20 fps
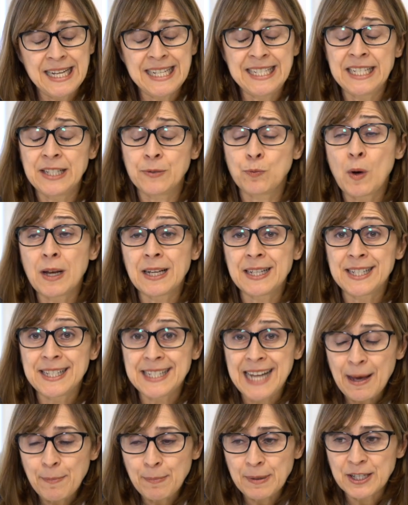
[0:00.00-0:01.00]
It is well
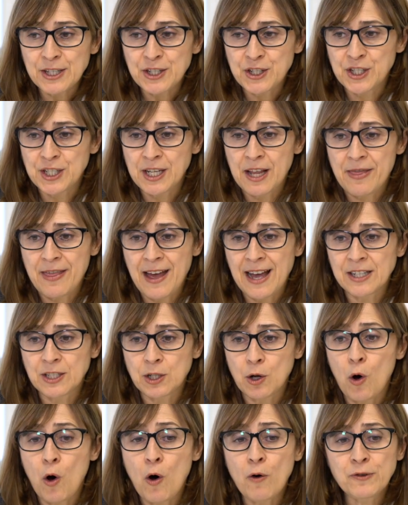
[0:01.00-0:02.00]
established that
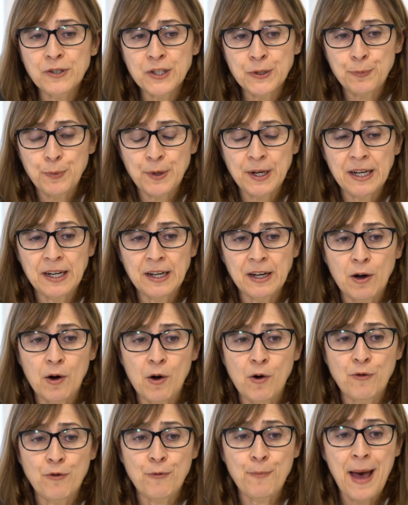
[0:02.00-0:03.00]
offspring
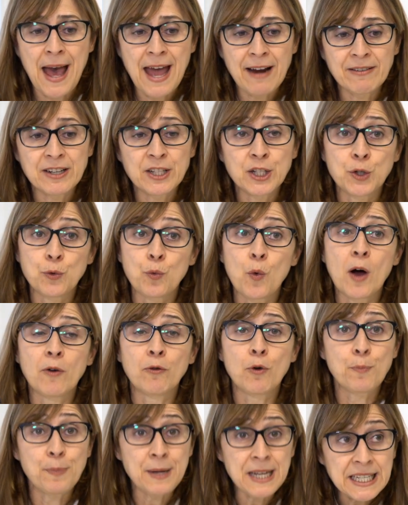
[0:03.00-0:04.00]
of parents who
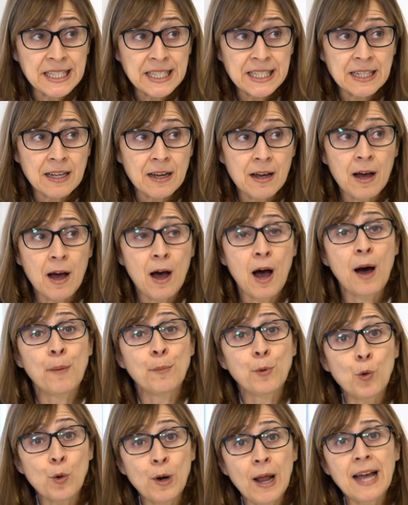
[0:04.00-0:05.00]
are obese are
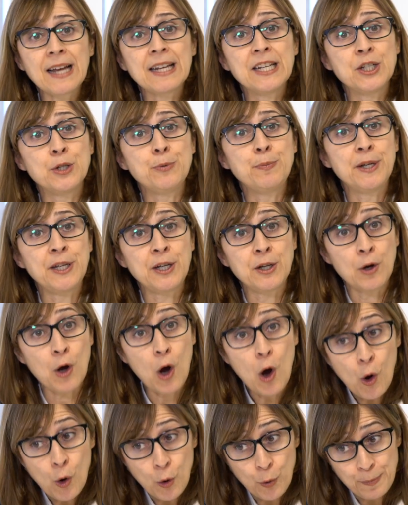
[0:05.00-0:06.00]
more likely to be
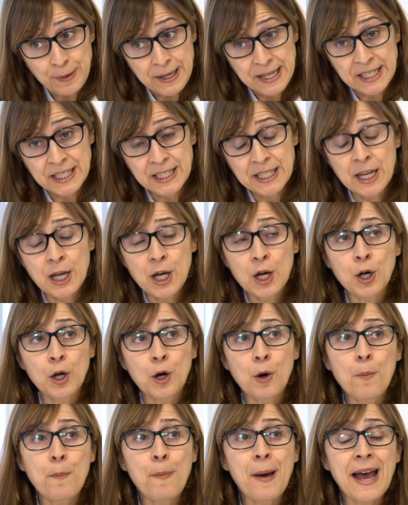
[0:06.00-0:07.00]
obese
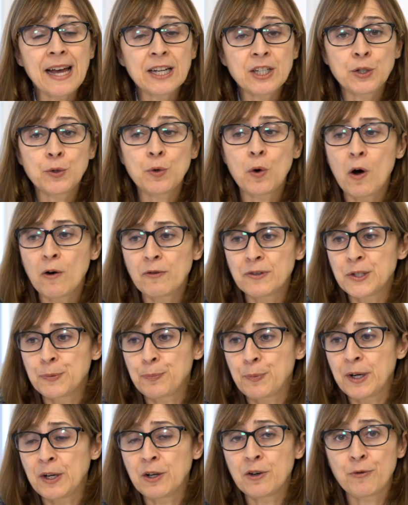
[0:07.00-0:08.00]
compared to
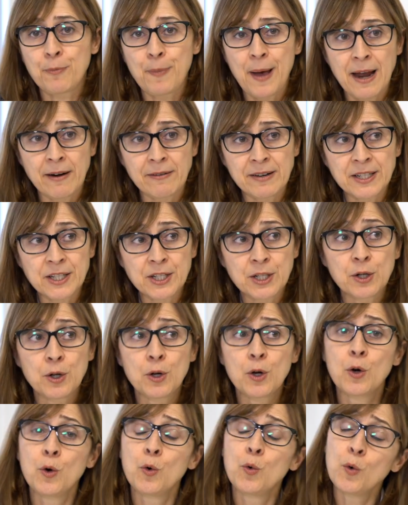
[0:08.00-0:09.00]
offspring of parents
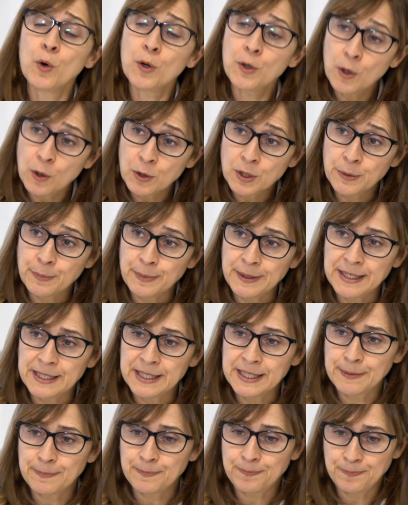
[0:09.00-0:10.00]
who are not
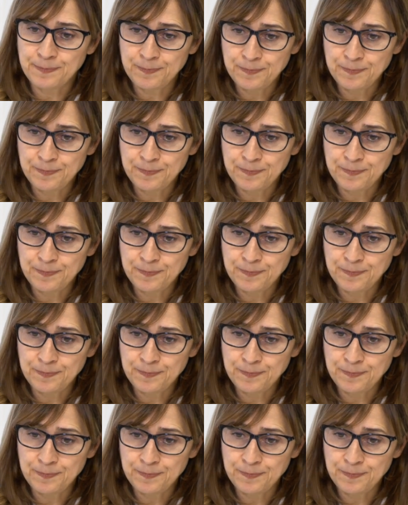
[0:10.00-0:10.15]
obese.